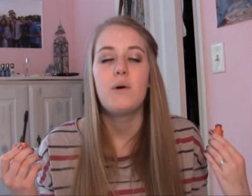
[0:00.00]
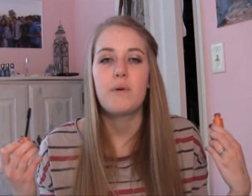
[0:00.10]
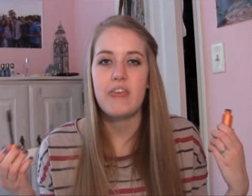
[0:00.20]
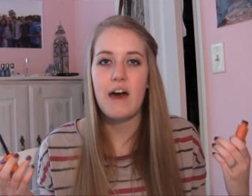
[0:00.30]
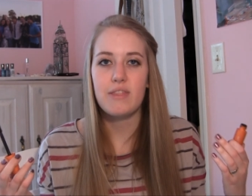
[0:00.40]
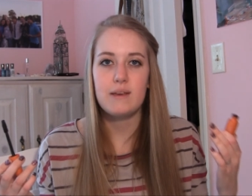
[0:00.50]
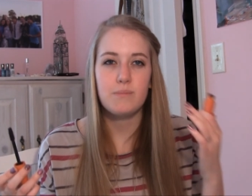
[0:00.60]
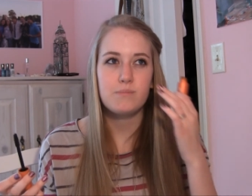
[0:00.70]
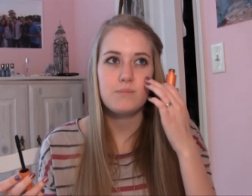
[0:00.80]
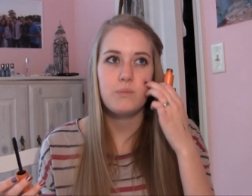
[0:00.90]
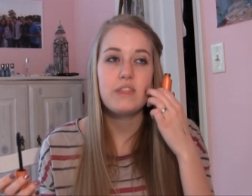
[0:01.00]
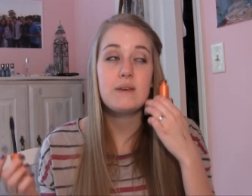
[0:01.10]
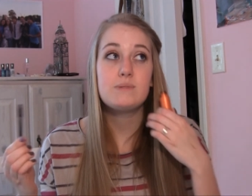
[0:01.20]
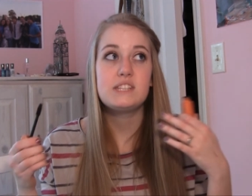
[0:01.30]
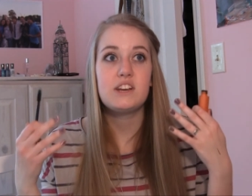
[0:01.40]
with
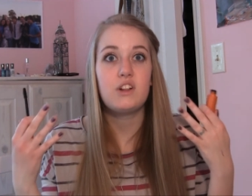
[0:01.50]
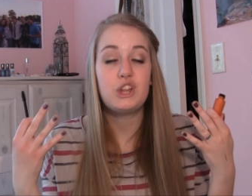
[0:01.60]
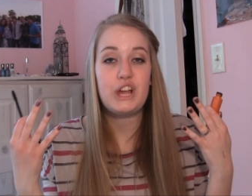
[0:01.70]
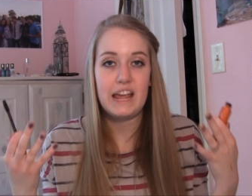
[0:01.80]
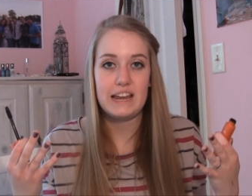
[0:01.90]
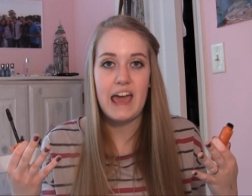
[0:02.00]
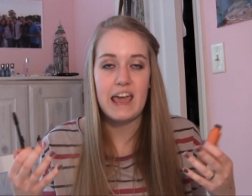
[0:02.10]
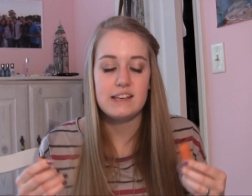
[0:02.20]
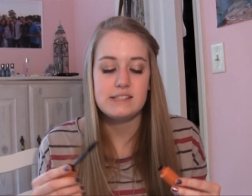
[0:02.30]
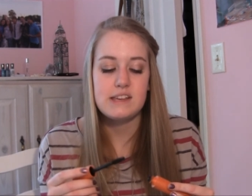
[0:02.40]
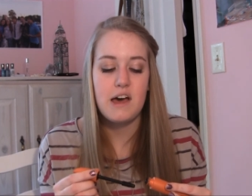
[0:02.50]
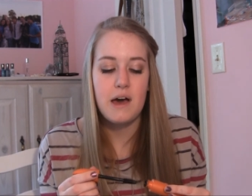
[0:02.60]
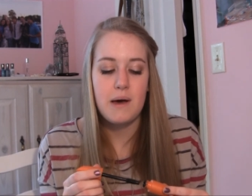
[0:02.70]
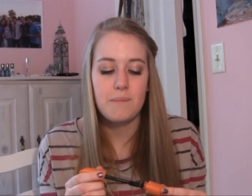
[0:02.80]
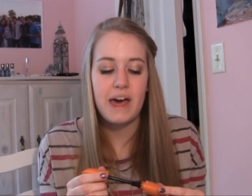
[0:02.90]
them still looking nice.
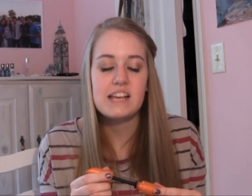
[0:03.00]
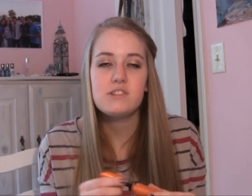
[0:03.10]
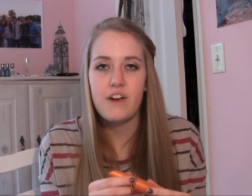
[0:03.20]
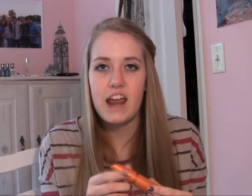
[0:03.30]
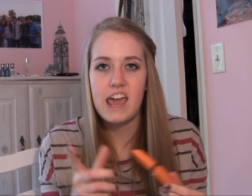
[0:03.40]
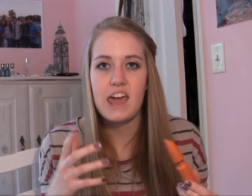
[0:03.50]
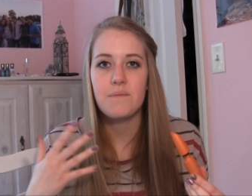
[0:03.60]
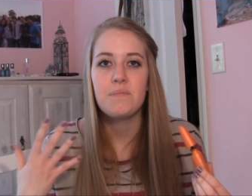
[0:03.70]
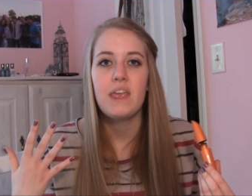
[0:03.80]
Last Friday,